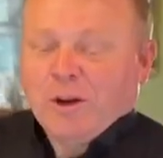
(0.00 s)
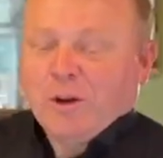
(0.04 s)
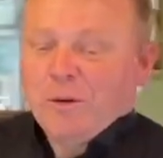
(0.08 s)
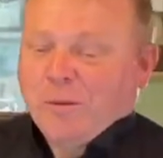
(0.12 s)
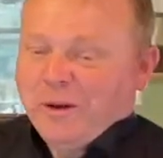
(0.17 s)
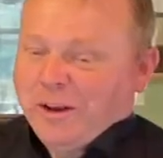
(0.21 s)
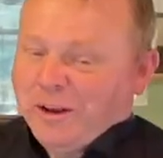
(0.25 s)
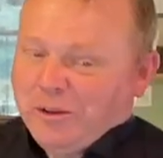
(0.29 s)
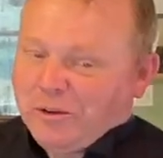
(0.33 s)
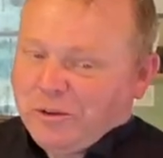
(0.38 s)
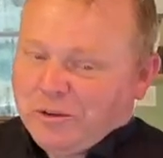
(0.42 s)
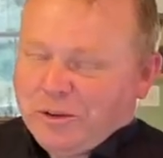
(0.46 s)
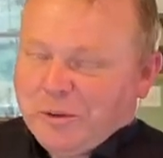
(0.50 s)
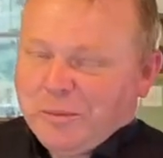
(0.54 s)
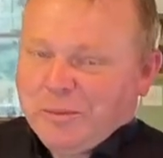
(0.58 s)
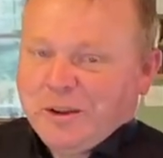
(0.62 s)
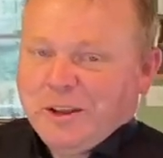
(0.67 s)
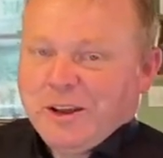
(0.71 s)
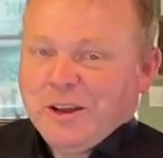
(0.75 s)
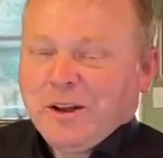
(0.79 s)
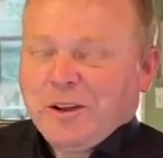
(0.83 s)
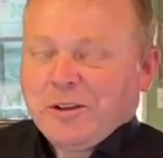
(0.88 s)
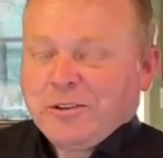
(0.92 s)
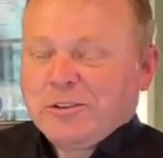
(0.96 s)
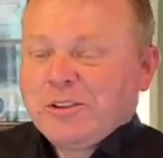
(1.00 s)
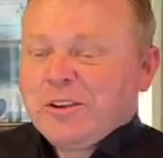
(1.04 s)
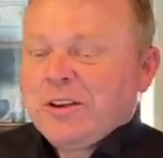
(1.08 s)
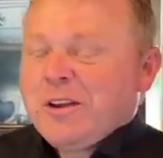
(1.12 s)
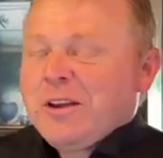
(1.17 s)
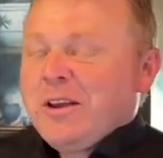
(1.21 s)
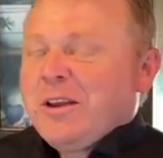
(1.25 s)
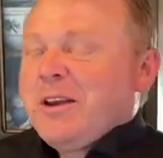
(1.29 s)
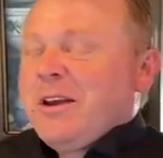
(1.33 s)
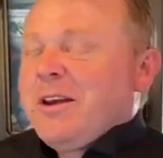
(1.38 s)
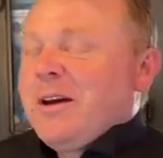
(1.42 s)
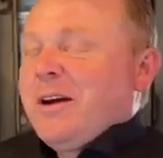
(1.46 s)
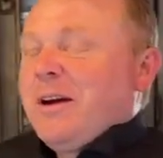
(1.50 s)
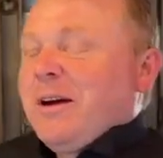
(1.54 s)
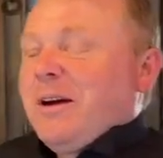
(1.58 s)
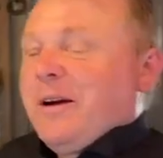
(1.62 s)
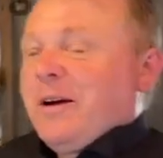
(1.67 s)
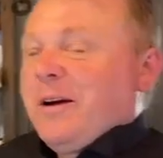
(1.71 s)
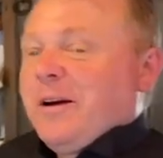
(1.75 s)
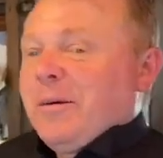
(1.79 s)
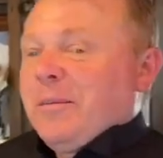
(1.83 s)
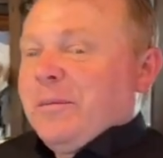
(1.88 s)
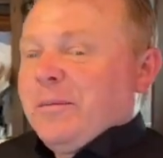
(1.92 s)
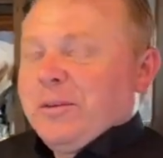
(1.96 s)
away, do something else.
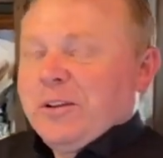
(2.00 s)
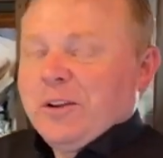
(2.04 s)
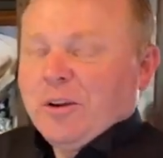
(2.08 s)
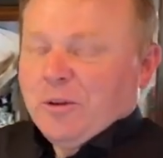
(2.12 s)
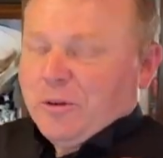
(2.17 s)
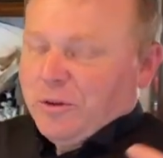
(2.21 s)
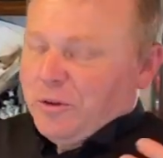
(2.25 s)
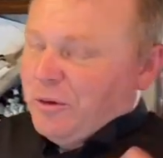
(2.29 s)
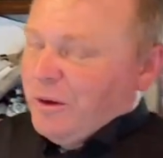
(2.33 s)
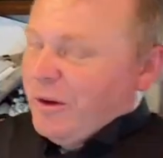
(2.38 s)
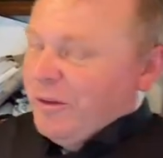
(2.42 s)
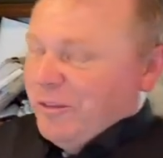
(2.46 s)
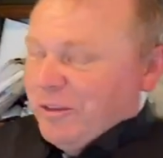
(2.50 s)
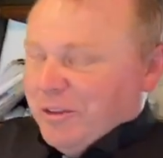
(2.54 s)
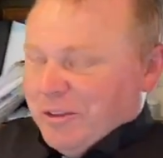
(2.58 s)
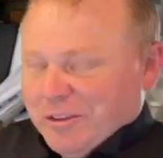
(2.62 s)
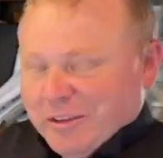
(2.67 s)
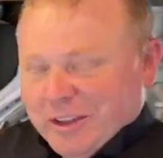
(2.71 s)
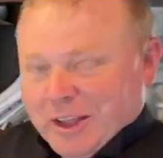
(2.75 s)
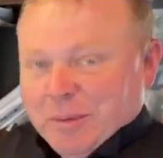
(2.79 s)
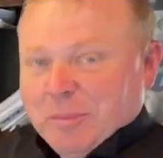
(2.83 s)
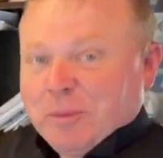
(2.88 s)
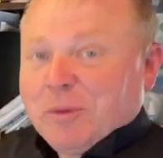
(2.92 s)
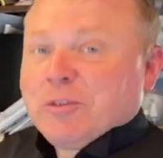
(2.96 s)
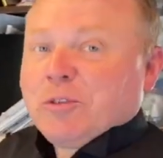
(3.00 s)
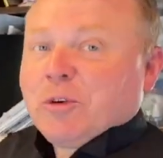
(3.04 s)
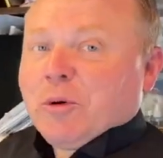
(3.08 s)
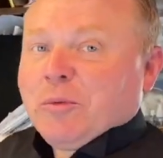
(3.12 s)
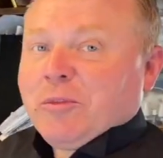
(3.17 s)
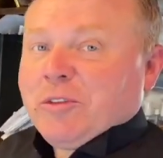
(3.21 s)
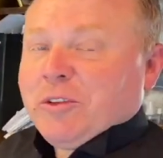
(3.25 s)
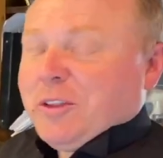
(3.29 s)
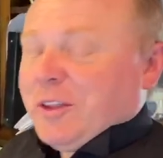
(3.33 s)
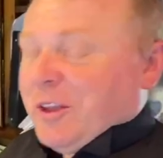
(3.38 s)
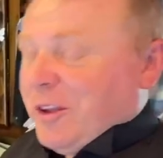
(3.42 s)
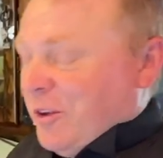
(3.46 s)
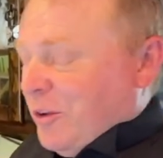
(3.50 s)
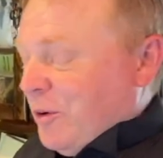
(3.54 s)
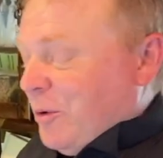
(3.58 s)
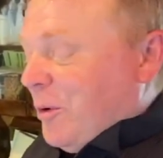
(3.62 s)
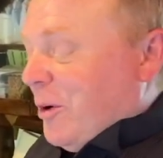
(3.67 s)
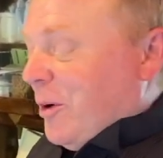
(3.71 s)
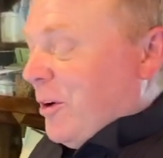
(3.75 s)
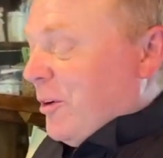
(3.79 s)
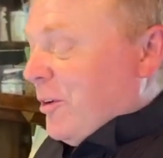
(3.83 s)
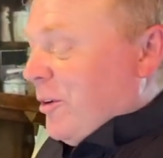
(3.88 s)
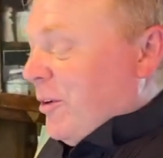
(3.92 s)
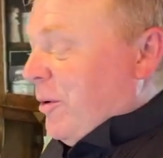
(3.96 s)
You have other tables, hopefully, that you
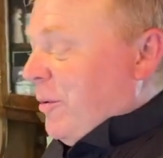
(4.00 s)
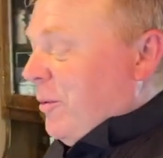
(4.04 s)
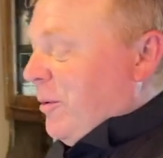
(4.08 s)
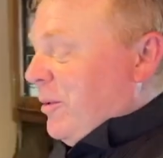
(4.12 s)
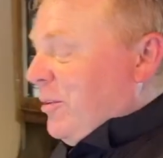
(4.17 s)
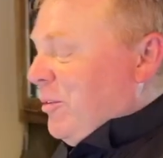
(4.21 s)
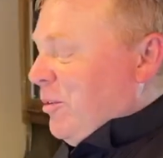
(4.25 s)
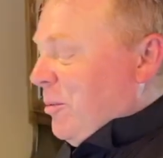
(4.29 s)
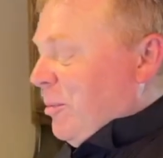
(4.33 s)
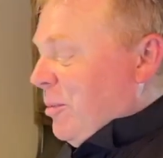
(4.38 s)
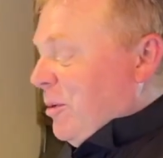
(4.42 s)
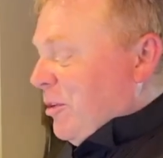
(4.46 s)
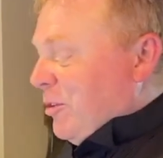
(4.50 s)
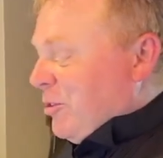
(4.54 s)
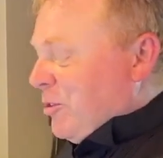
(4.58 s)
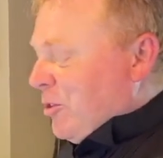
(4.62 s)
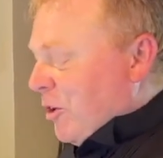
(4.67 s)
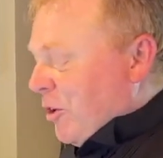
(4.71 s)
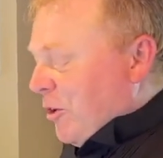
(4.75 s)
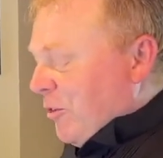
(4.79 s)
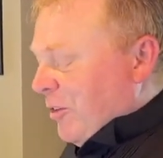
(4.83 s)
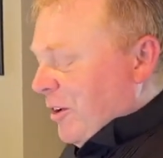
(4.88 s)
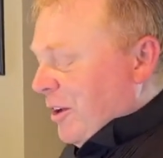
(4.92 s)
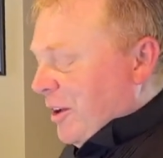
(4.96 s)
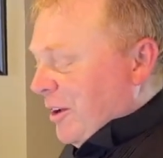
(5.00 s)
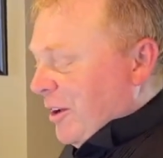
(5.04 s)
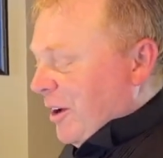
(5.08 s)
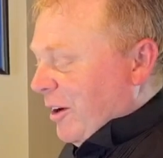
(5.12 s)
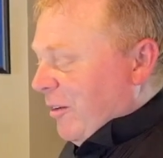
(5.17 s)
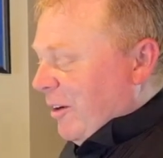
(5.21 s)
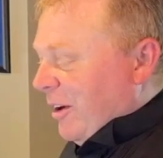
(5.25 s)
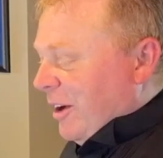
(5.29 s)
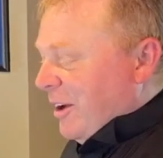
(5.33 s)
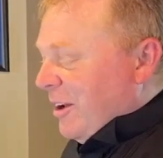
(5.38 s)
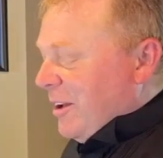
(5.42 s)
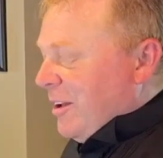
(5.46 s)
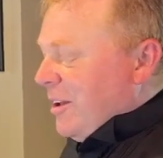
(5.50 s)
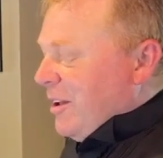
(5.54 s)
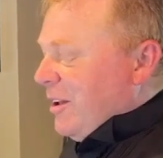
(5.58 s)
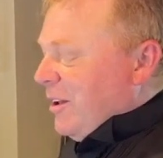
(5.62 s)
are going to be serving, all right?